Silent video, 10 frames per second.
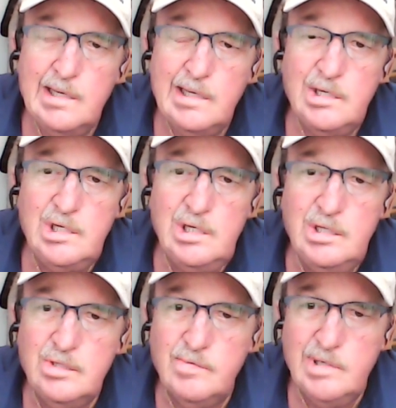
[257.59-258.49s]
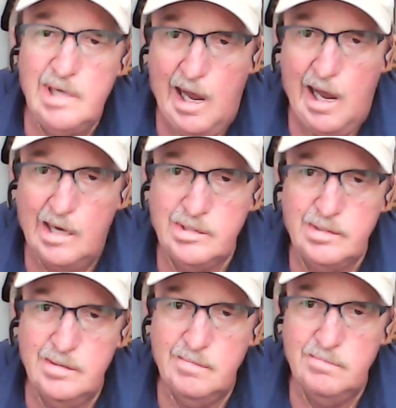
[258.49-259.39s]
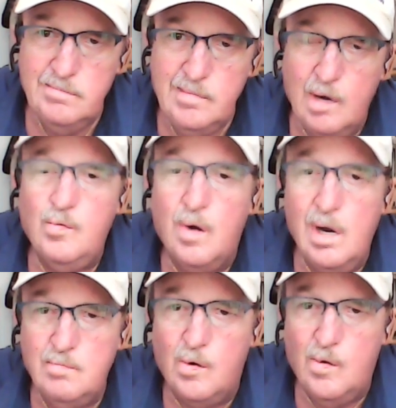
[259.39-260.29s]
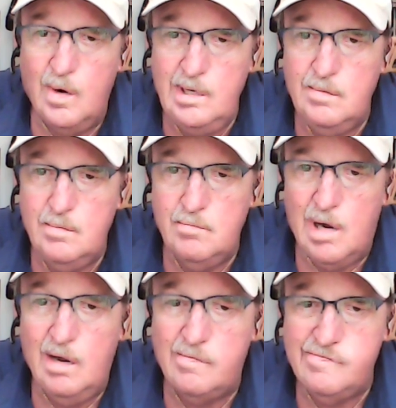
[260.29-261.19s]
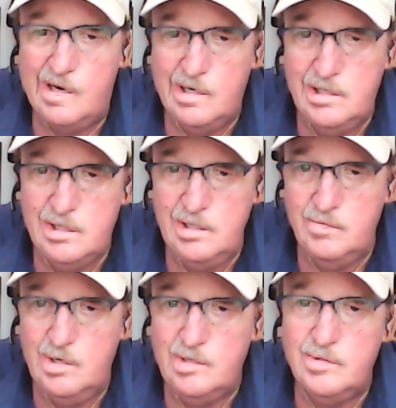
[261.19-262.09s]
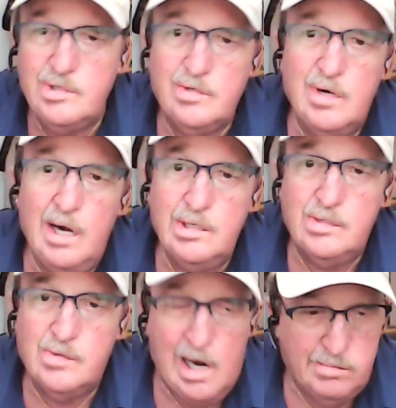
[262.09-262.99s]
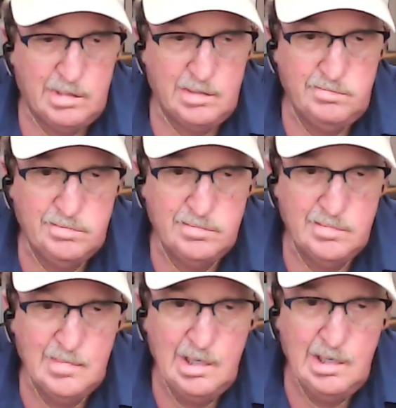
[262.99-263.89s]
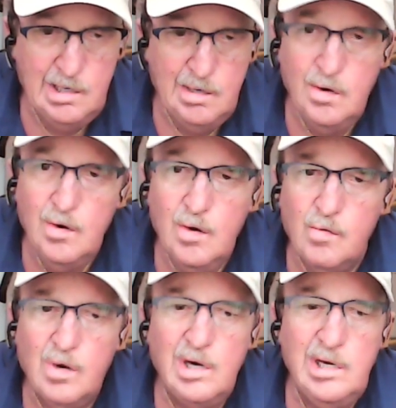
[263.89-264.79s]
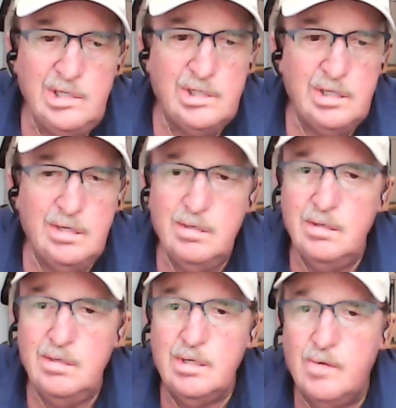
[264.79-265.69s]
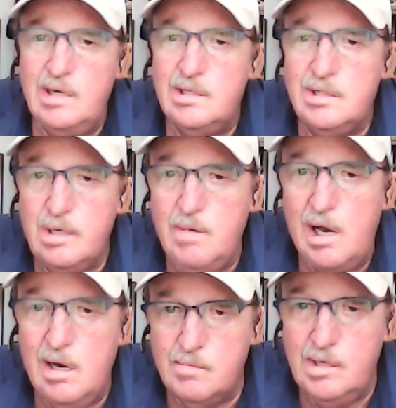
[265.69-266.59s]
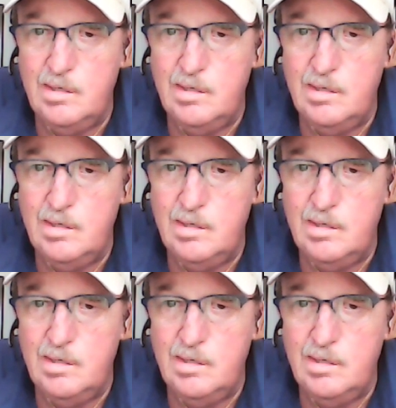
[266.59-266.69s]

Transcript: Jesus was asked at one point by a Pharisee, which was trying to trap him, what is the greatest commandment?